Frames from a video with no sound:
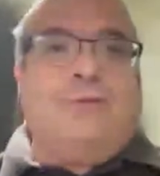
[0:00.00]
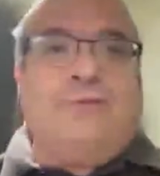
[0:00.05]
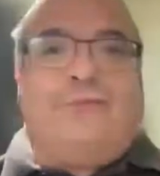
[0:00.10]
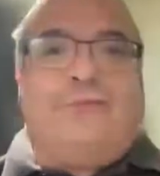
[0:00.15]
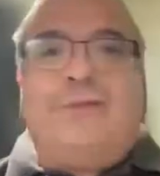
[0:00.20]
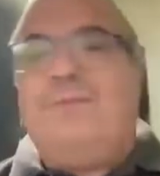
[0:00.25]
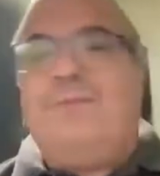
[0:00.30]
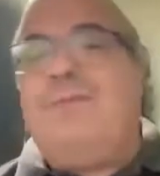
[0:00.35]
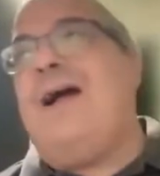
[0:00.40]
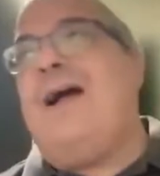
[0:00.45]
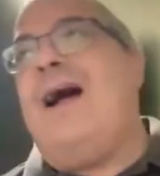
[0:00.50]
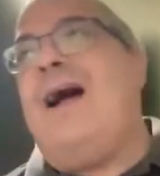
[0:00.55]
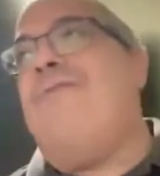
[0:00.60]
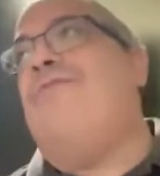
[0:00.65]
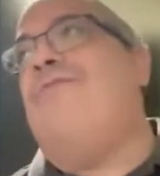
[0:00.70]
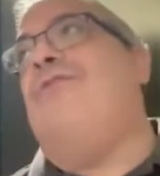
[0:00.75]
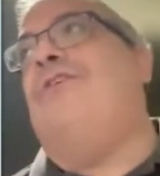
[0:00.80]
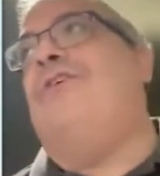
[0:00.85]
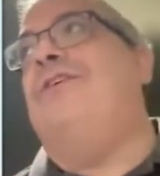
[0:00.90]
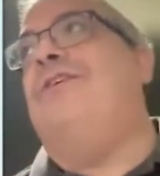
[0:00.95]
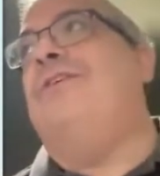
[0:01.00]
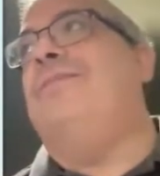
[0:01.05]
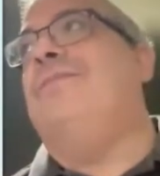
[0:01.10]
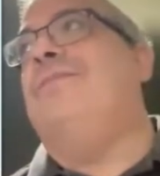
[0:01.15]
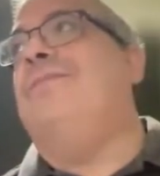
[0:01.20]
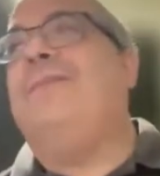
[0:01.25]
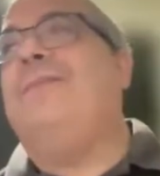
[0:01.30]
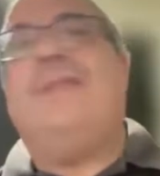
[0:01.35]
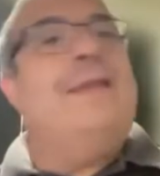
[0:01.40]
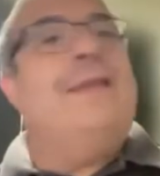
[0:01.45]
of them covered.
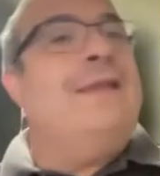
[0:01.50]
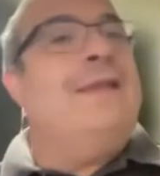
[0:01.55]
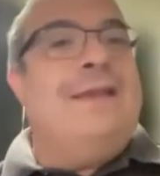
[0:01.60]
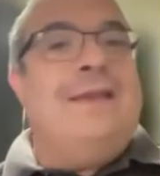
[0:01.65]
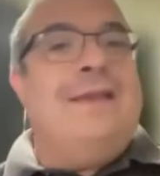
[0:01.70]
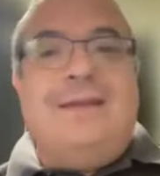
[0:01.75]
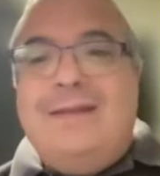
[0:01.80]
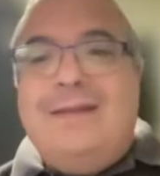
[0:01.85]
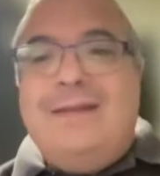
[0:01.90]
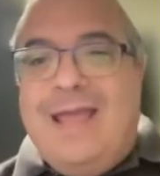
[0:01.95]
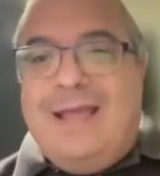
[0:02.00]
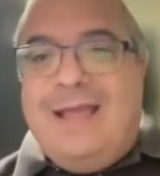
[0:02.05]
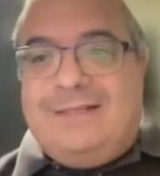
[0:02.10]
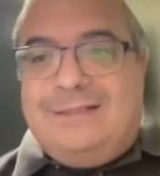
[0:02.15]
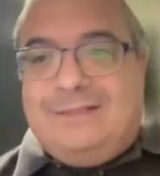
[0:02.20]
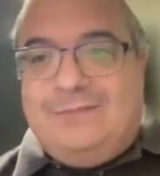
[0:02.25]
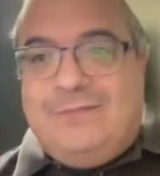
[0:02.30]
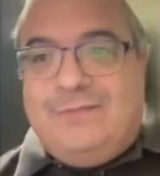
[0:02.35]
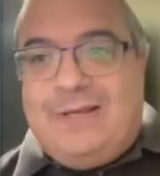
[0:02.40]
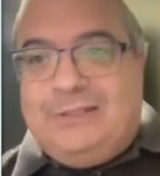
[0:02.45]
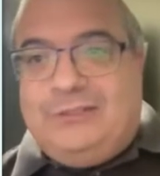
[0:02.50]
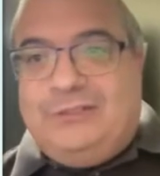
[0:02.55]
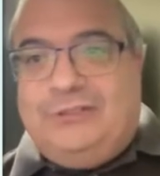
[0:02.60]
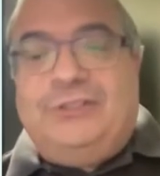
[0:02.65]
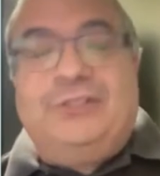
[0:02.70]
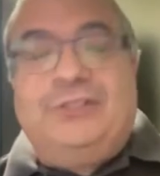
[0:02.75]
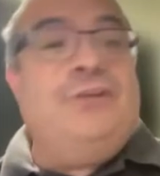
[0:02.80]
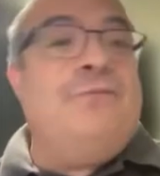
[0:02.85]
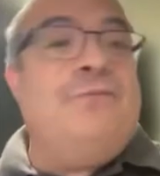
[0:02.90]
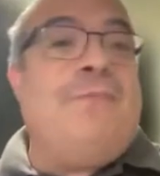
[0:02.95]
Next
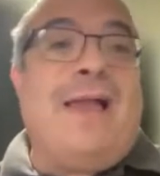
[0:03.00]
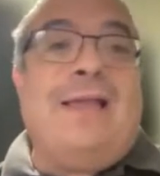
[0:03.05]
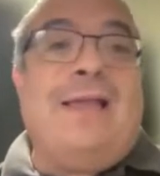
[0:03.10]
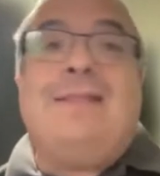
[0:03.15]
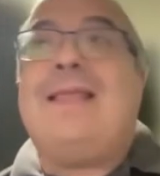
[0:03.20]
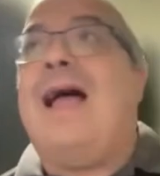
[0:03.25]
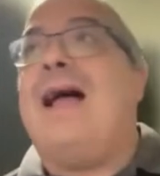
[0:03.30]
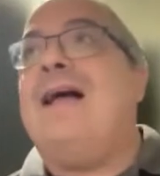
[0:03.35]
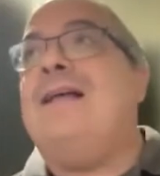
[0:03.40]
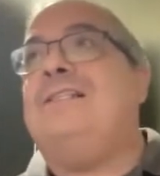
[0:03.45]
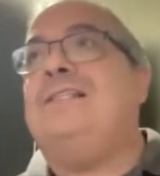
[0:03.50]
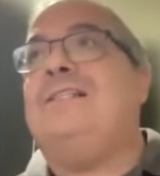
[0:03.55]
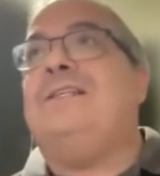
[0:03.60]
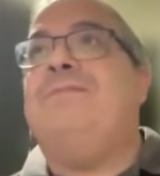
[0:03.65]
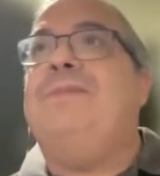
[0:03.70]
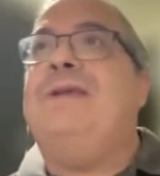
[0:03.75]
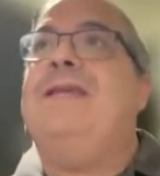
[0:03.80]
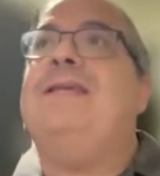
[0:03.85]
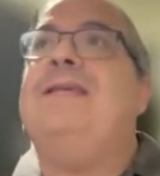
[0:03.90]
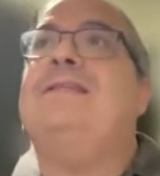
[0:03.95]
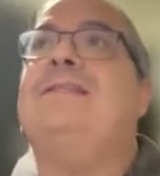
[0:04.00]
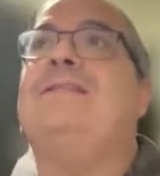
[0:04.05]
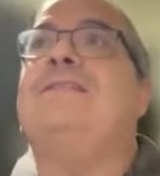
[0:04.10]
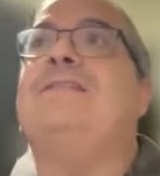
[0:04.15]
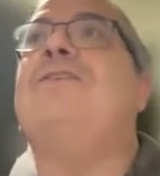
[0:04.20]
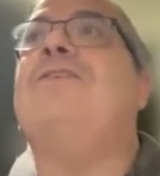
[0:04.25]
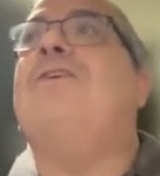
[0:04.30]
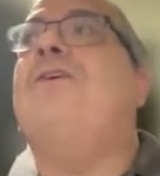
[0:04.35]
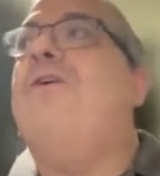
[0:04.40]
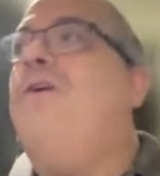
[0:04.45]
question you might ask me is,
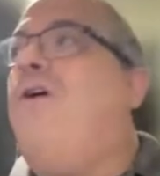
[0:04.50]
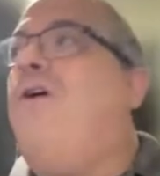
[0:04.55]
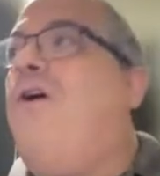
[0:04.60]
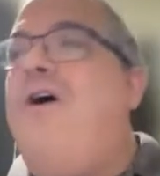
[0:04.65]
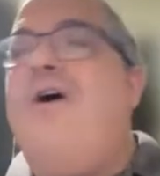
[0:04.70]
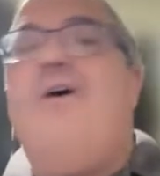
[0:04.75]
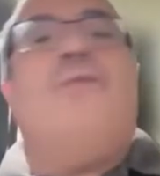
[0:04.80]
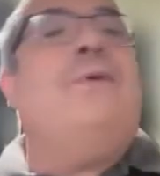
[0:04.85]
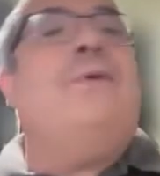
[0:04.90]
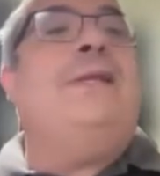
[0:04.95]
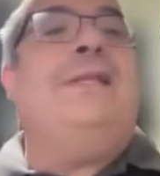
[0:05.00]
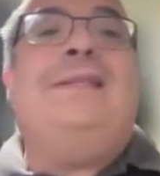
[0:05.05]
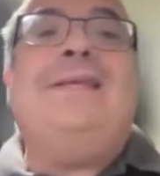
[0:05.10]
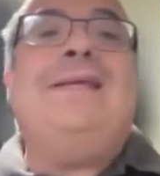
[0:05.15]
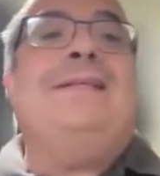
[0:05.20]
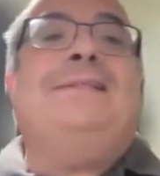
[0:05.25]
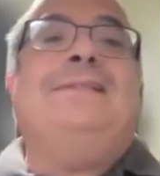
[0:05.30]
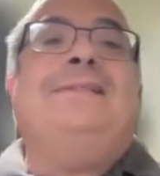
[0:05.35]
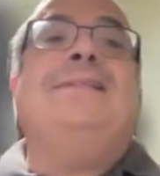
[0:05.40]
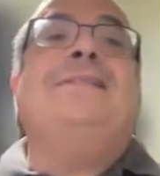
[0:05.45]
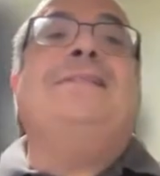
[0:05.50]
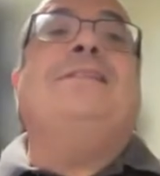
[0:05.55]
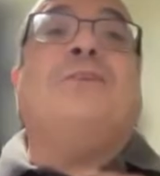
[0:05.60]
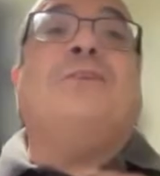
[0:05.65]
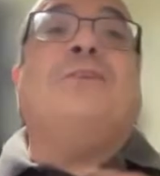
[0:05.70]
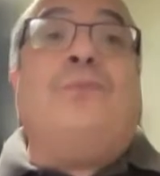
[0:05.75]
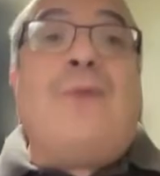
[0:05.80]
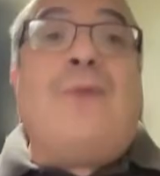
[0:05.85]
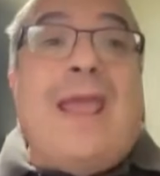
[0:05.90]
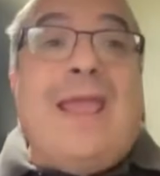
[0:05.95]
Ori, this is
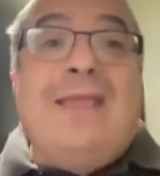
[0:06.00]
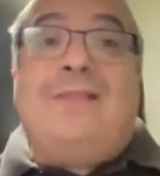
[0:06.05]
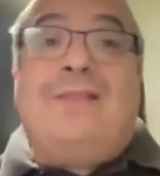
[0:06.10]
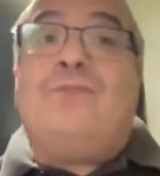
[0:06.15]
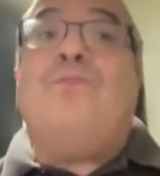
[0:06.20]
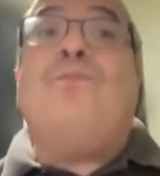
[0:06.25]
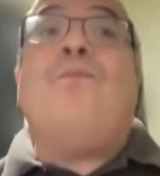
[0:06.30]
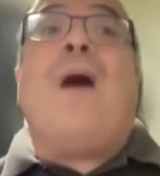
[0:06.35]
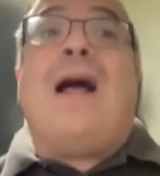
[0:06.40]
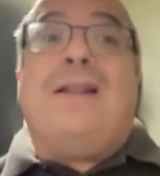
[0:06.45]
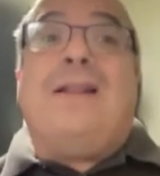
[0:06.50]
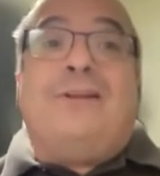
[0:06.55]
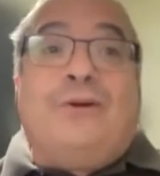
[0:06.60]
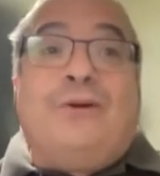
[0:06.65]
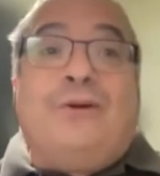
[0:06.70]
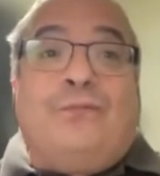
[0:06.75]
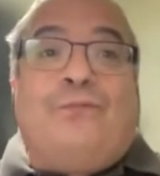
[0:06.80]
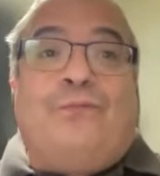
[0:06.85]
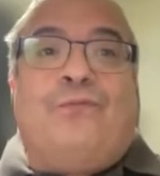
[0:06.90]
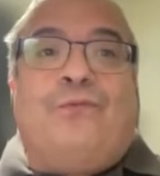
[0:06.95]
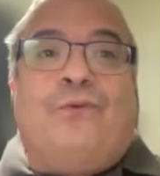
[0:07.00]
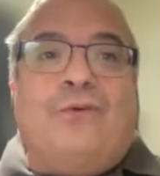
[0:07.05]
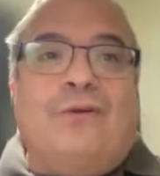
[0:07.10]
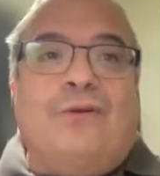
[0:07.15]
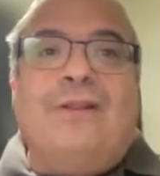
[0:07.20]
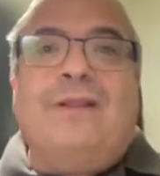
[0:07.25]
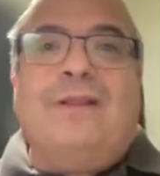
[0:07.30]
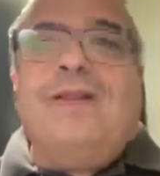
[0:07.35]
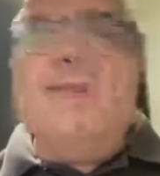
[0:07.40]
great, wonderful.